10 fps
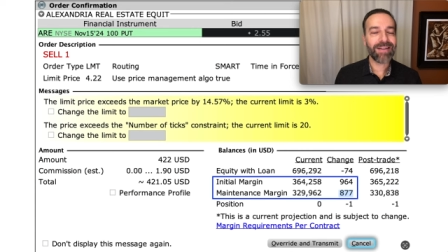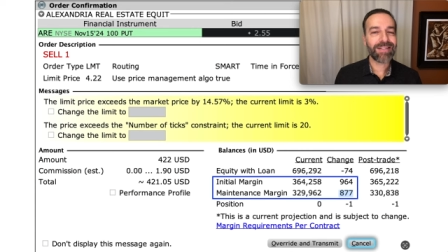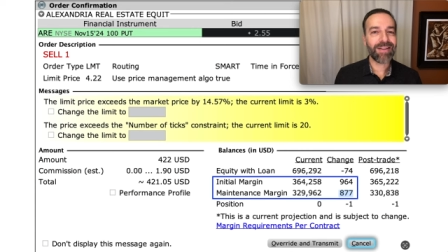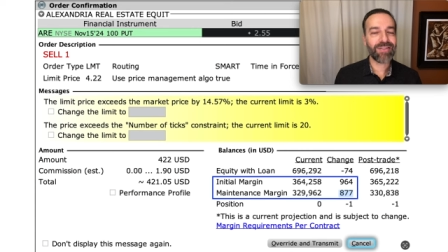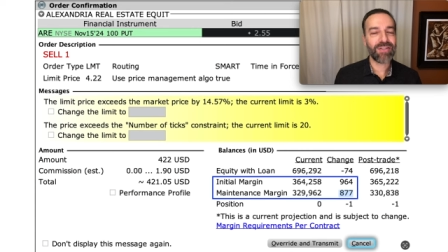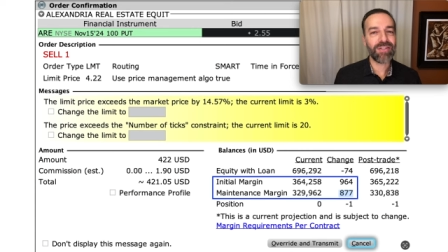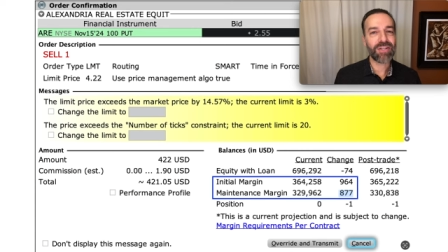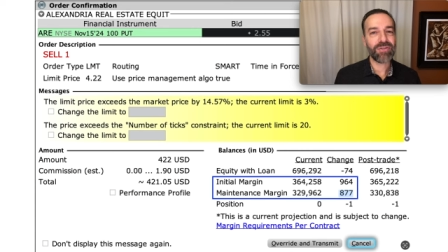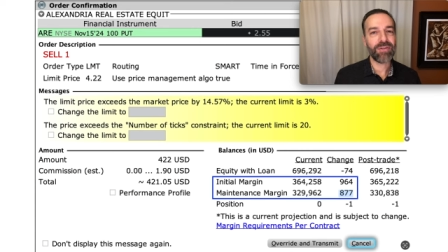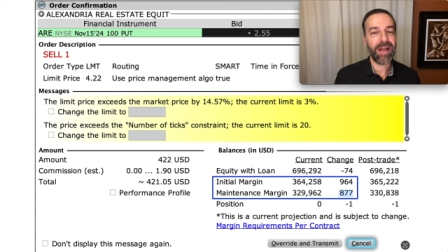to sell this
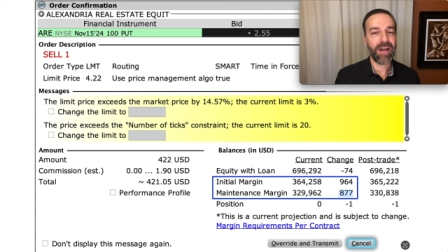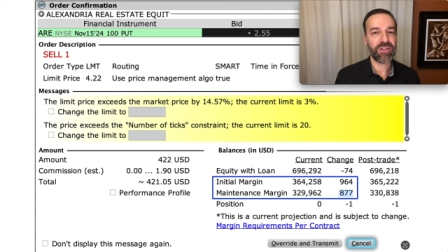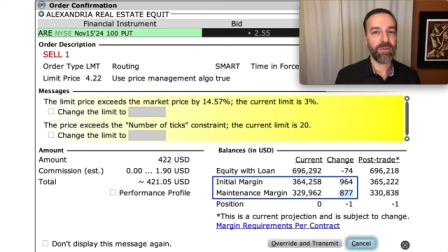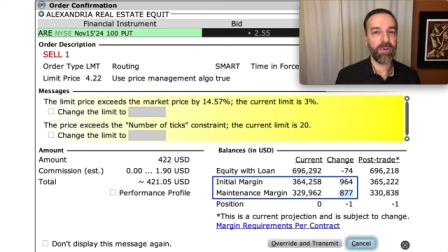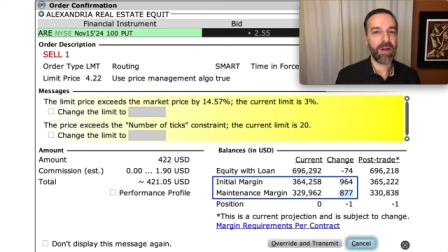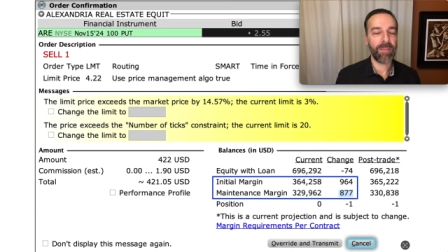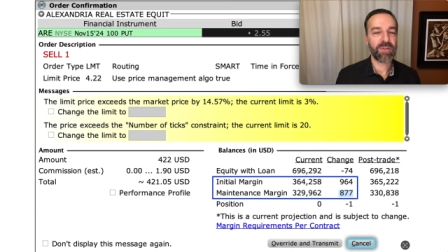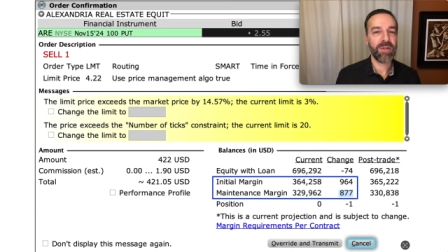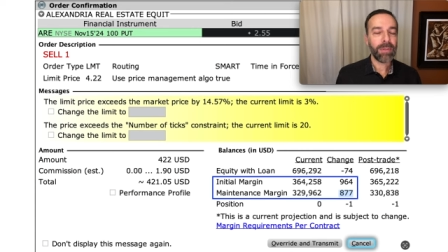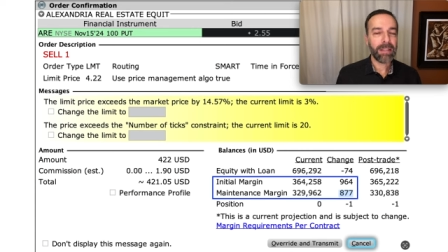additional cash or put
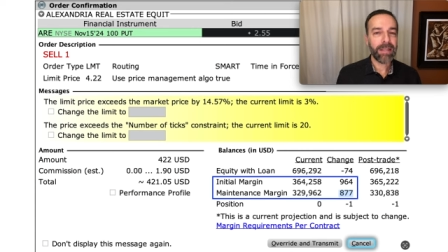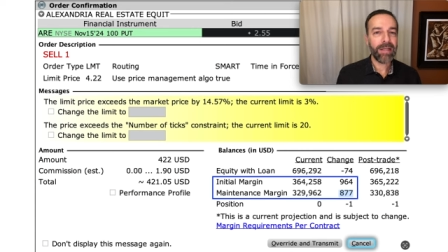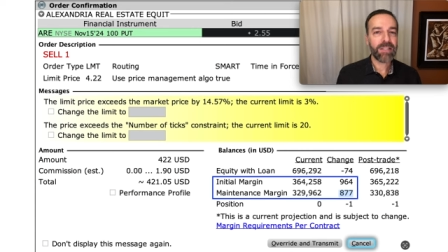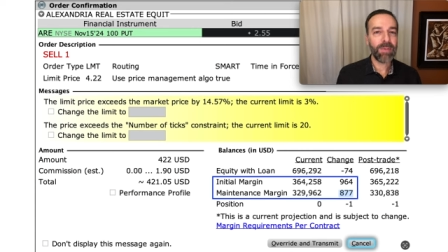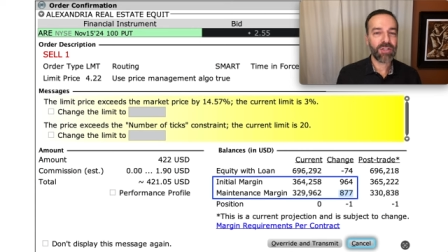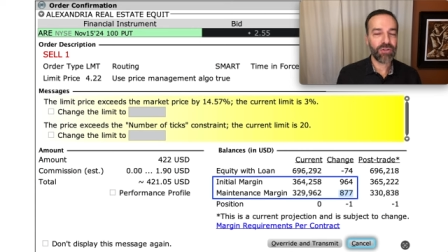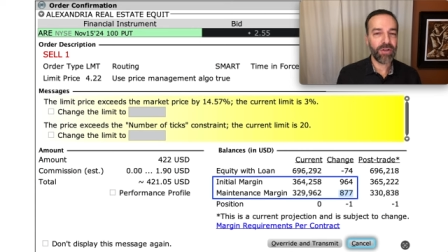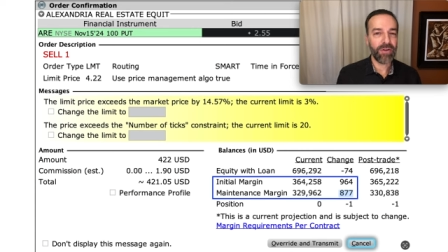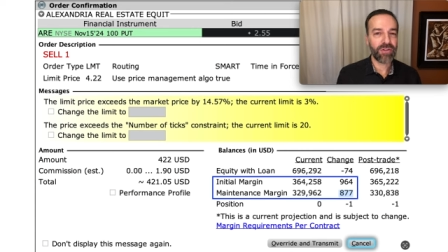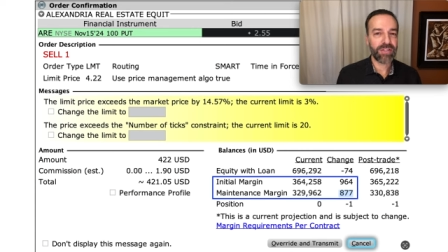option, please make sure
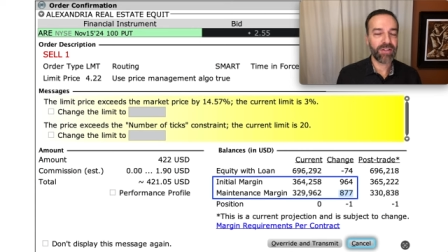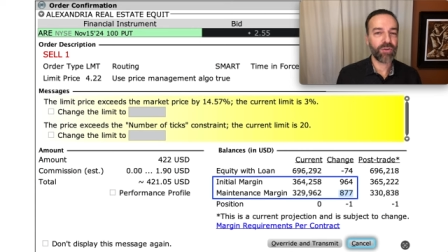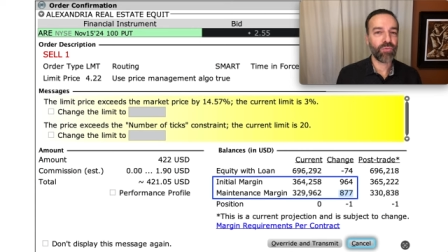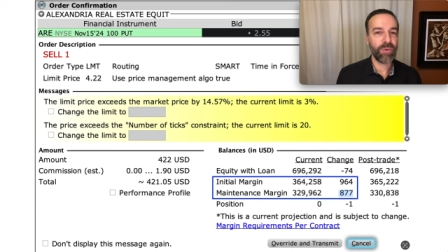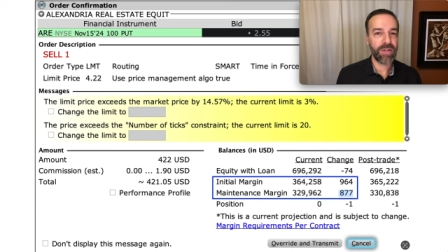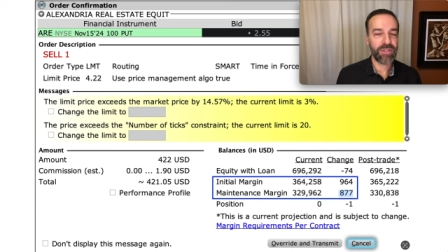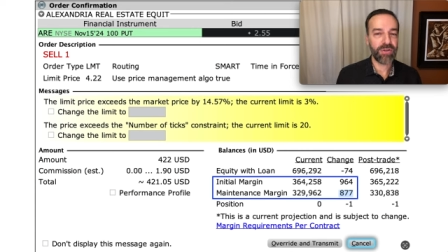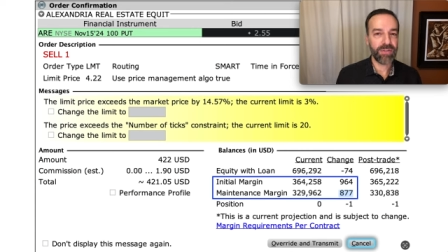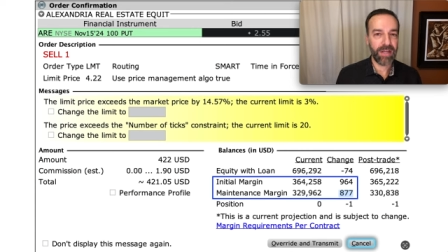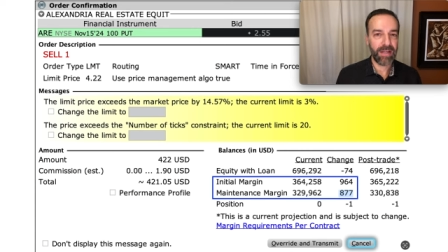you understand the risk
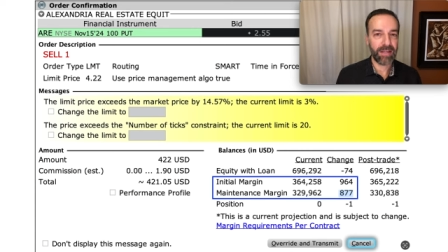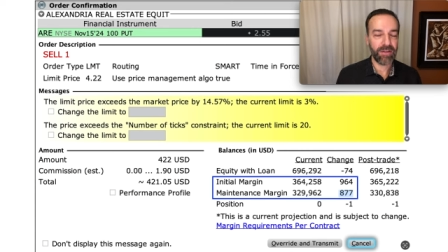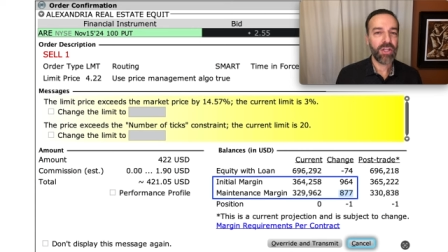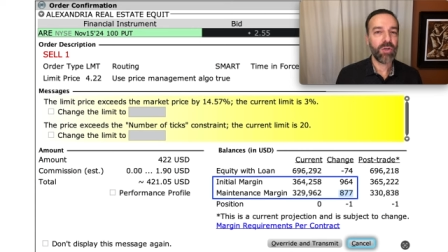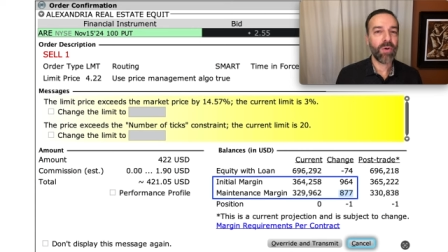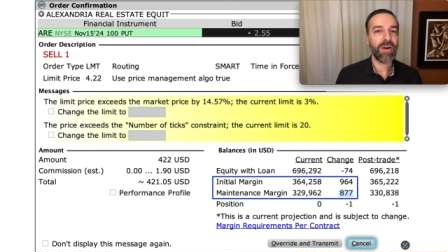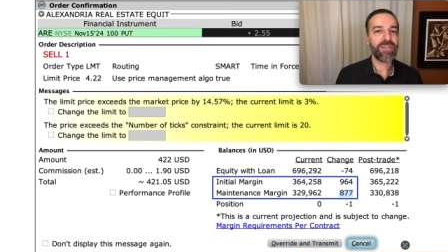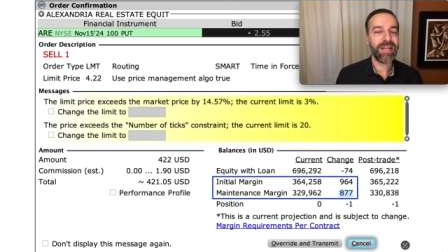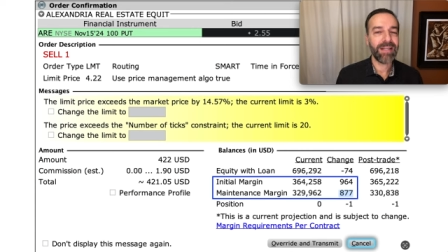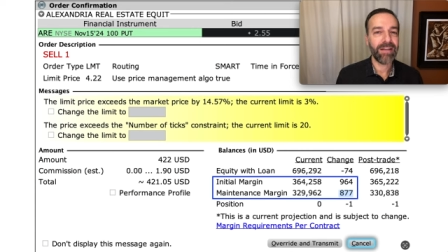you're taking. You are
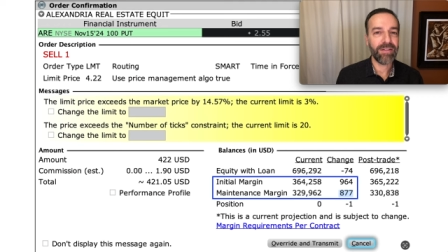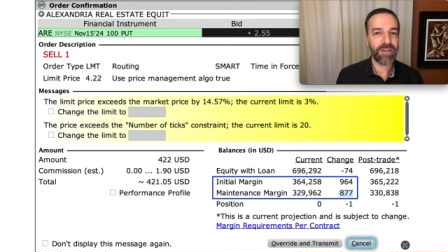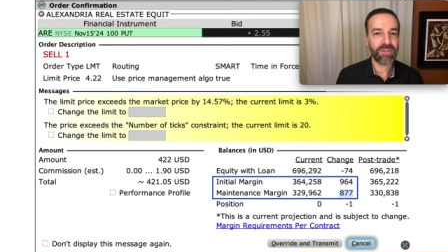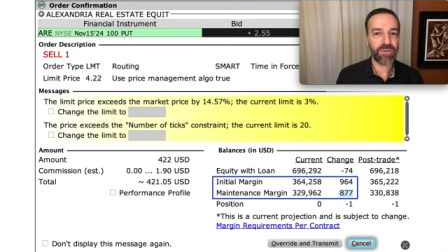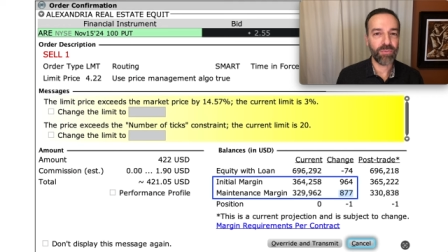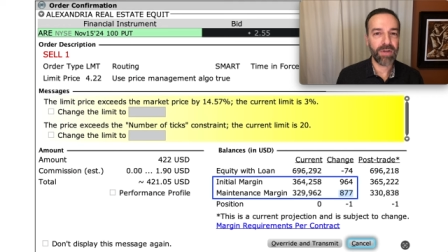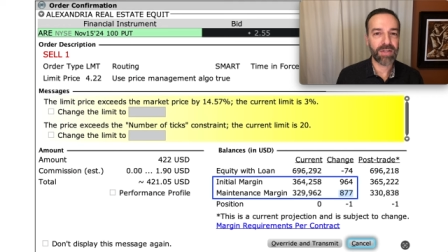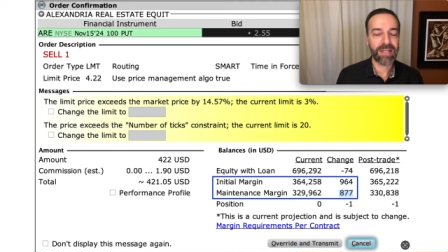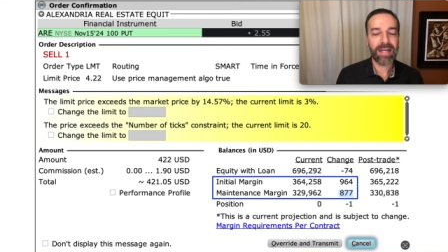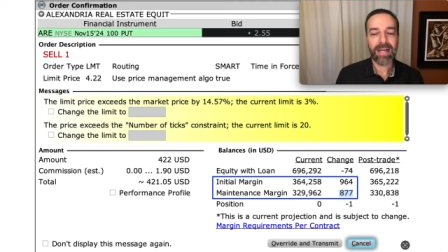taking additional
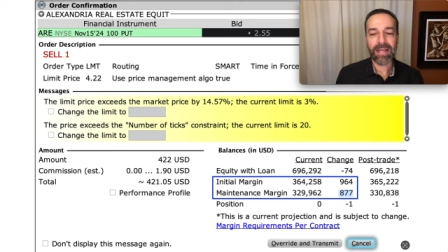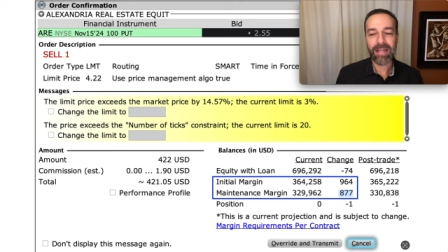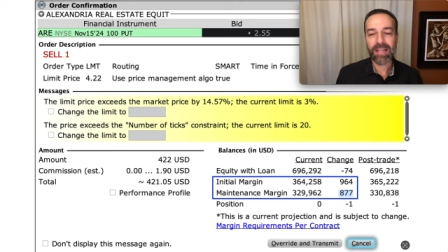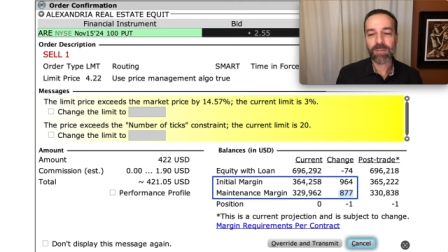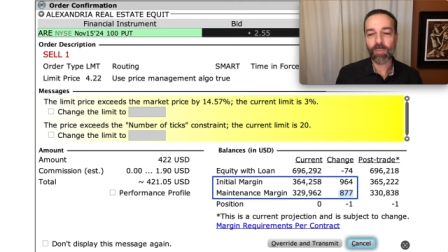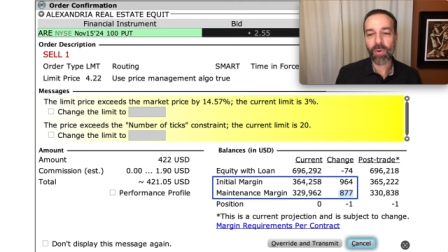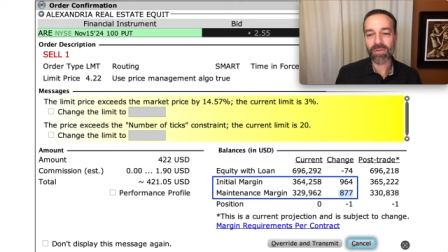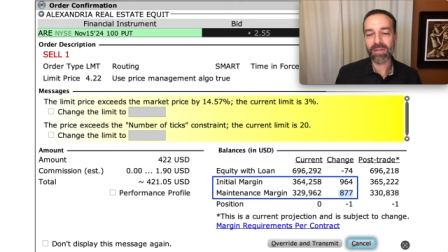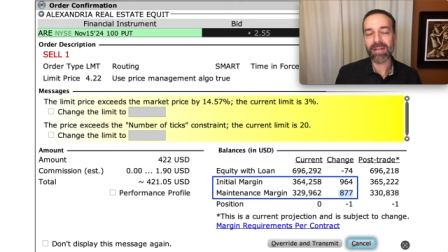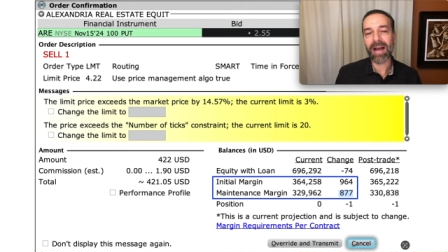risk, and it is more
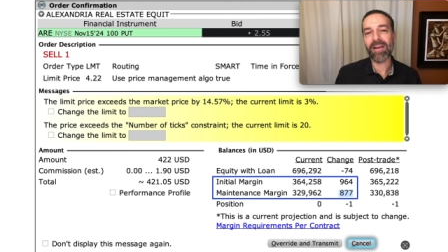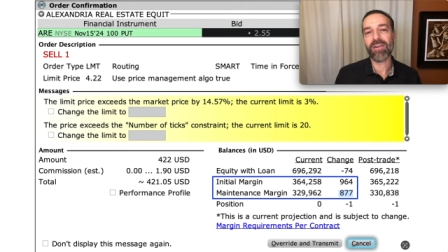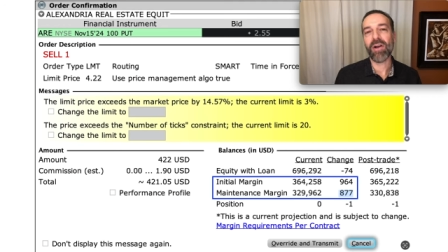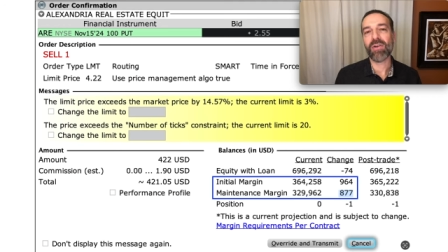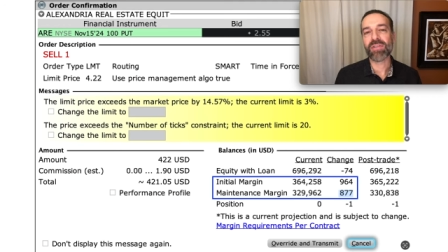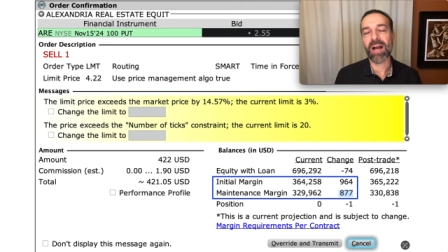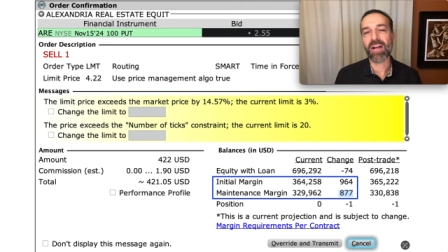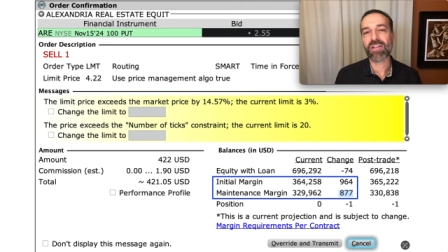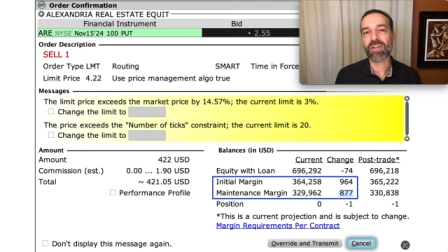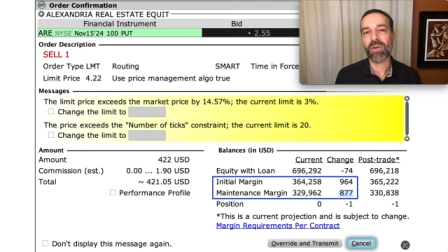than the $900 I
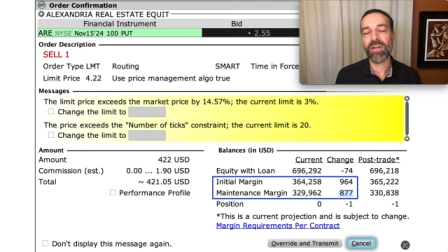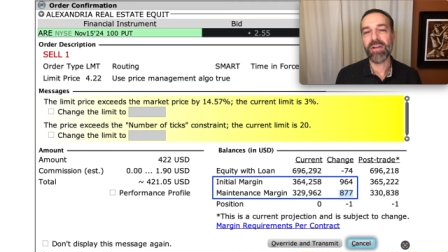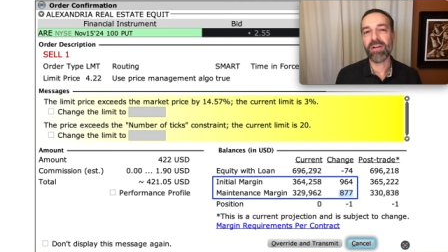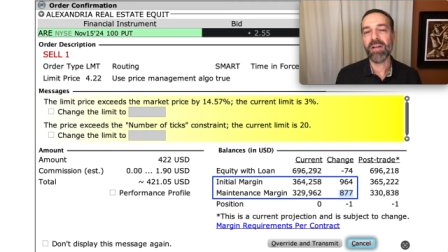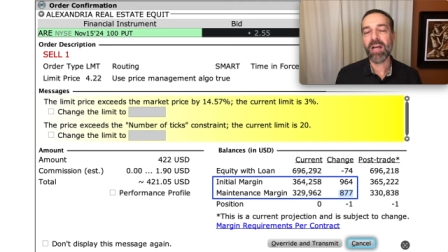showed here,